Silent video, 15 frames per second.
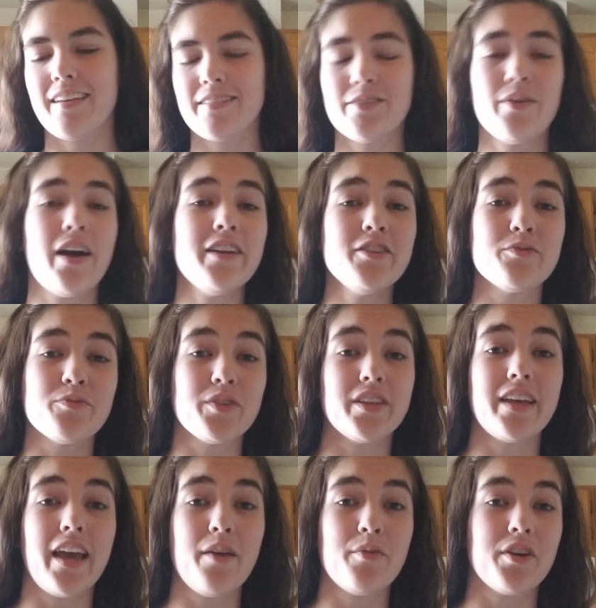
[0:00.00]
So I just really
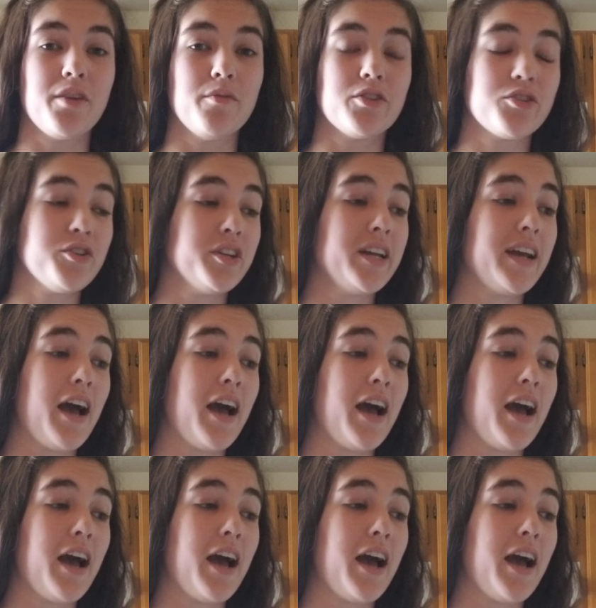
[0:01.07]
hate working with shortening.